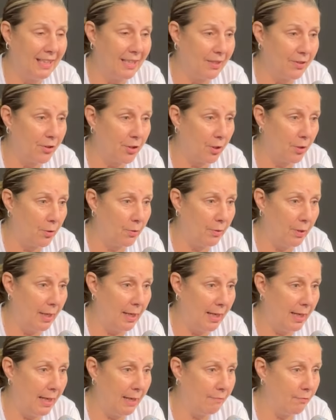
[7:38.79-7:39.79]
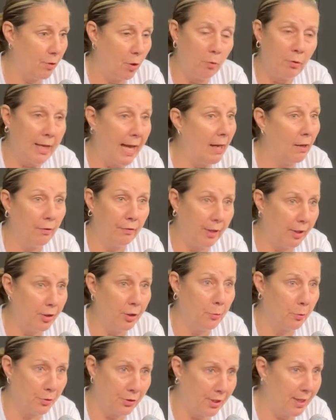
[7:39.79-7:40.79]
So I have no doubt that
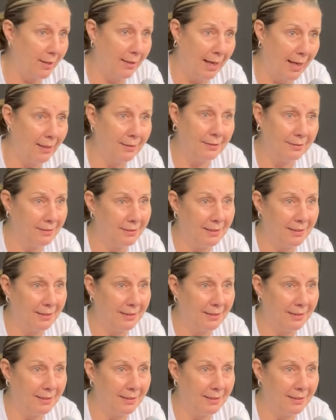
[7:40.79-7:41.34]
you will see that